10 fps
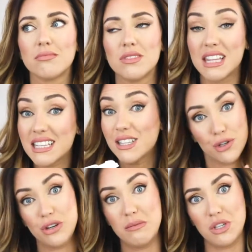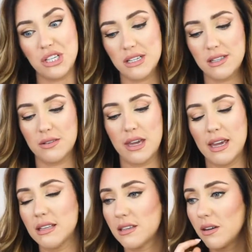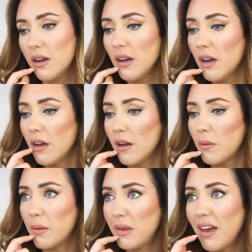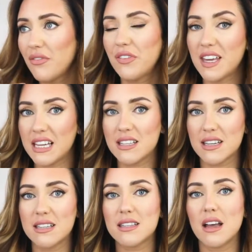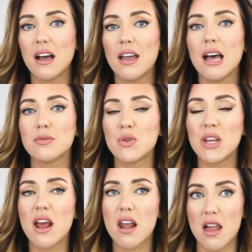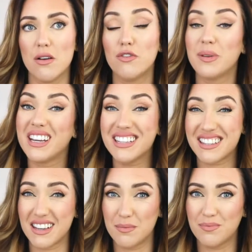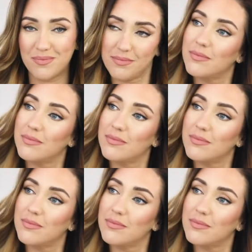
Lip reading: This is a cream cheese, okay? So when we have fajitas, I absolutely love, because I'm